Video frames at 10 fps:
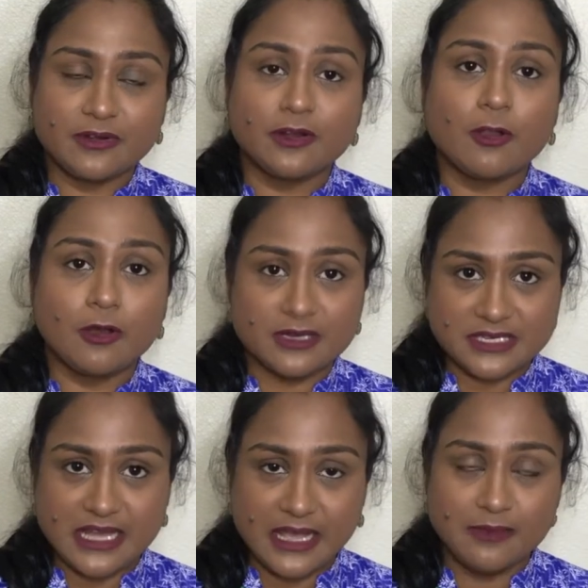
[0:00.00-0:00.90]
for a long
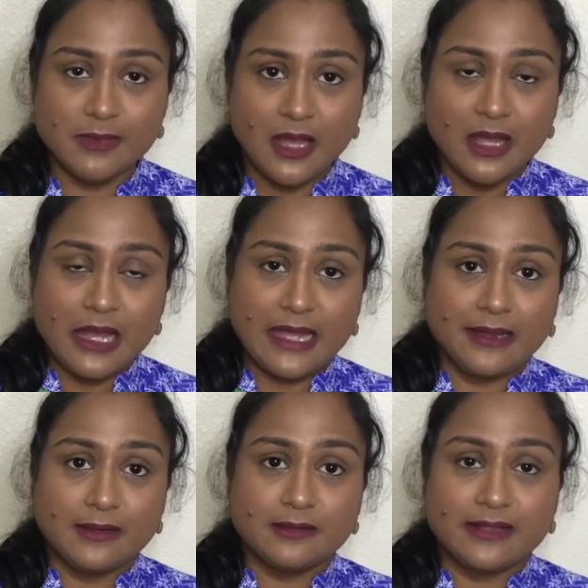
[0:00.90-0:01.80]
time
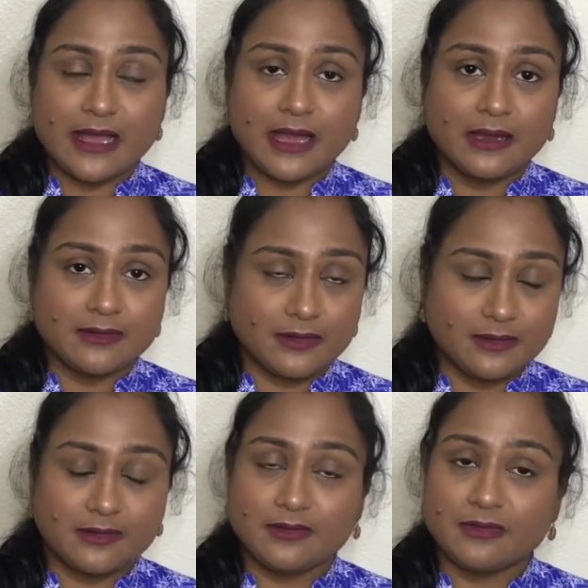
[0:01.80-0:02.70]
and they are
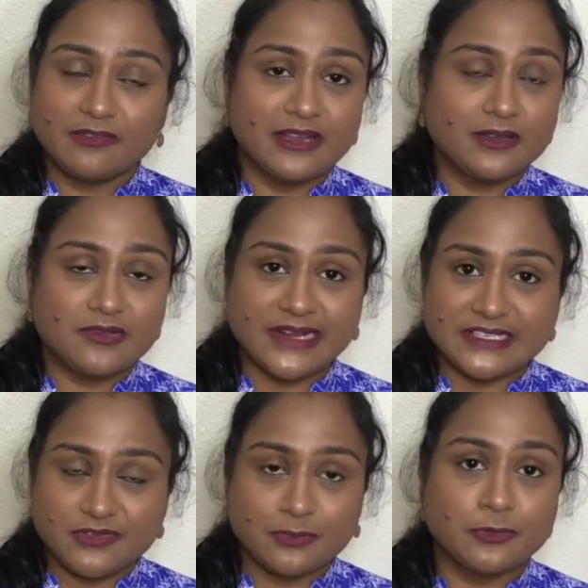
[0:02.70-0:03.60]
uh, very
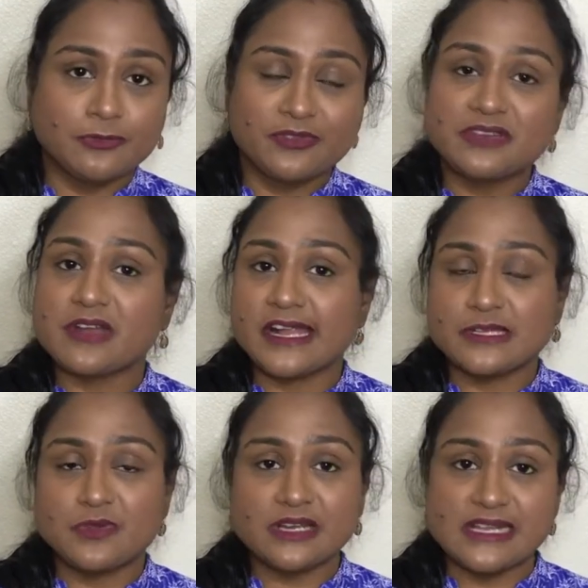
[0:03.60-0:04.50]
transfer proof they
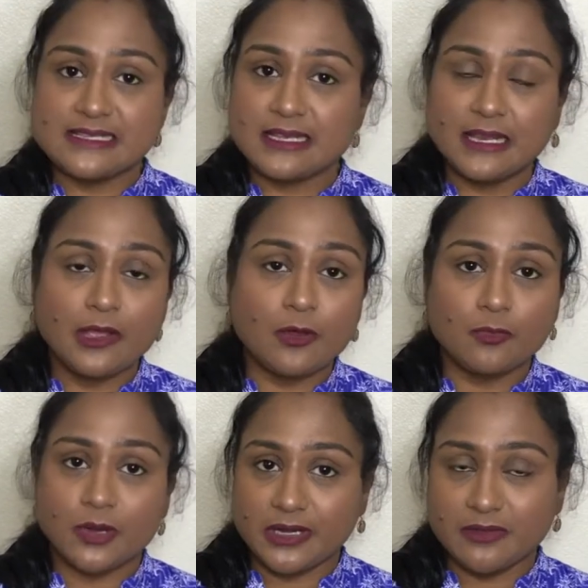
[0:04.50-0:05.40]
transfer easily on
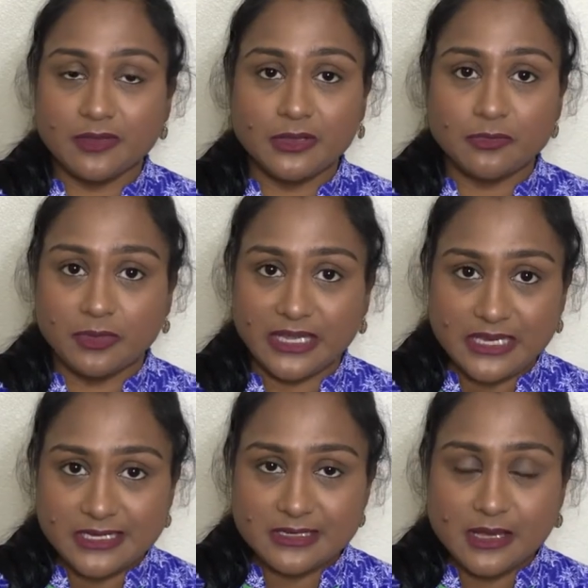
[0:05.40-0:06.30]
whatever you
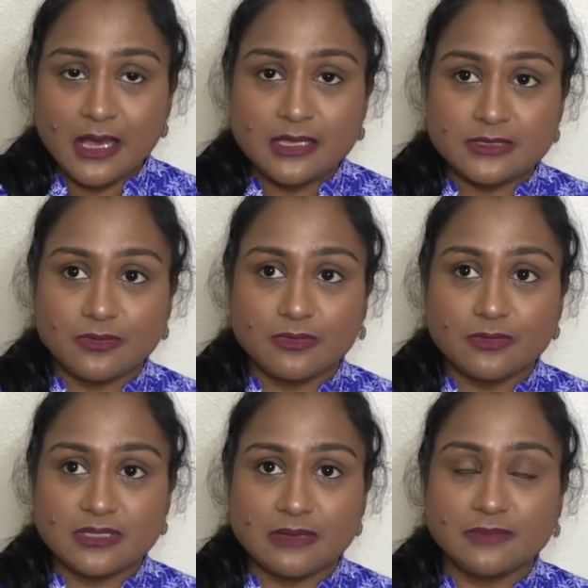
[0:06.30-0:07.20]
eat
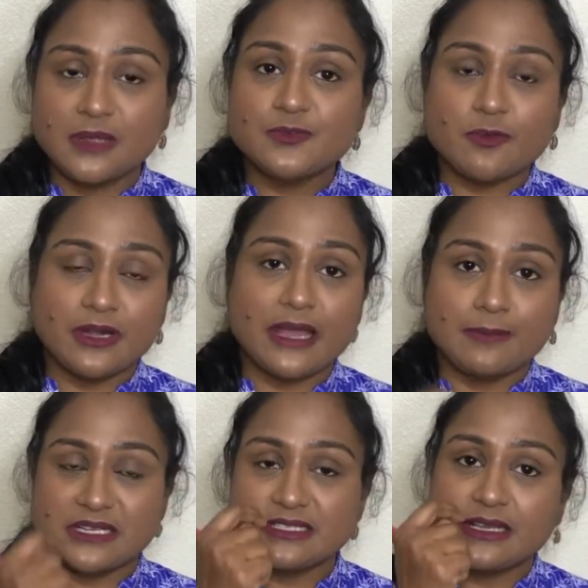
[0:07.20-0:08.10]
so sometimes what
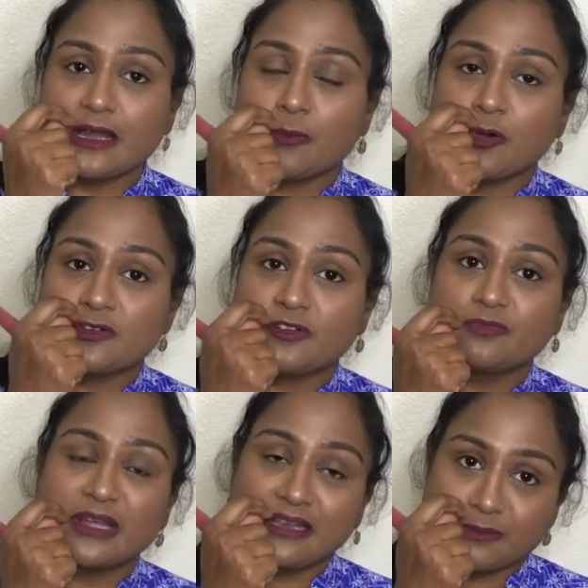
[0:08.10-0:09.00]
happens they come out of
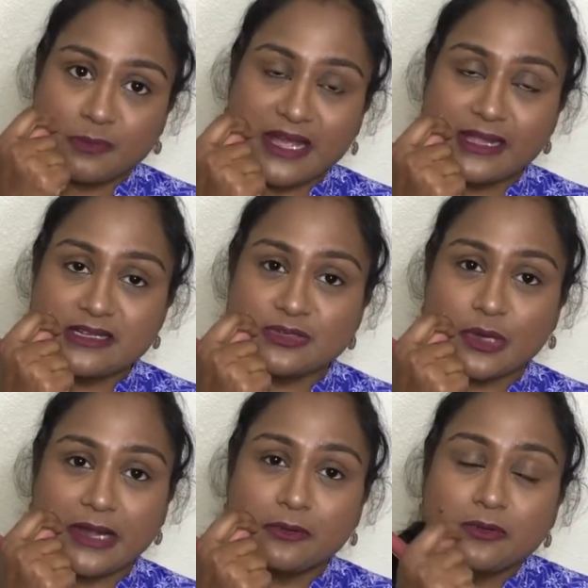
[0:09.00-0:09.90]
my lip line so
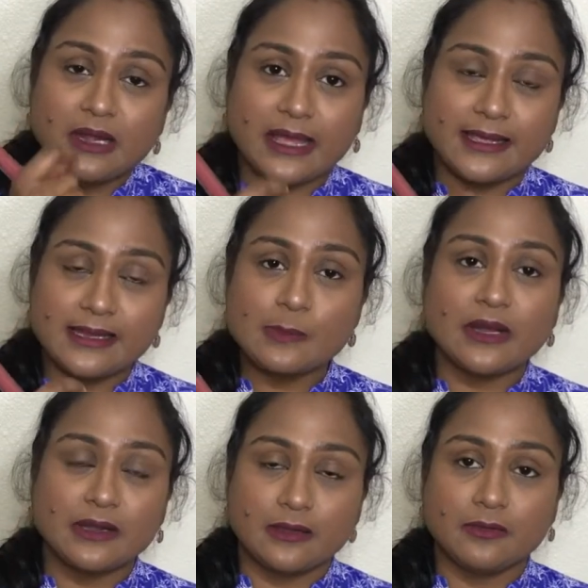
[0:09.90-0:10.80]
I don't like it
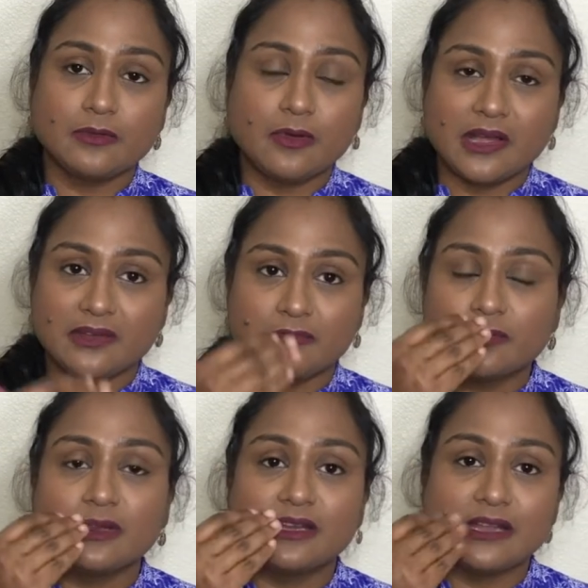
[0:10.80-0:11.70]
but you know I have to
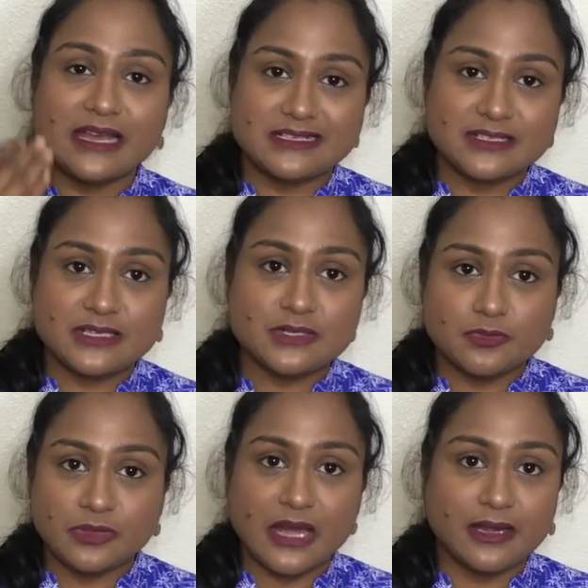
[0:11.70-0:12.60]
little adjust
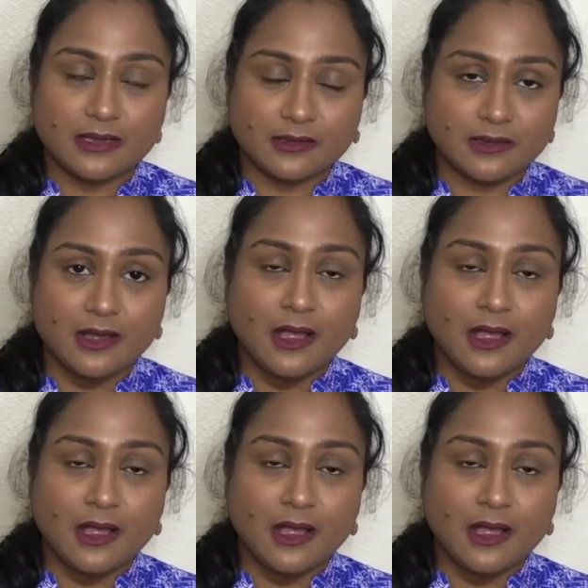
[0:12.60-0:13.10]
to that uh,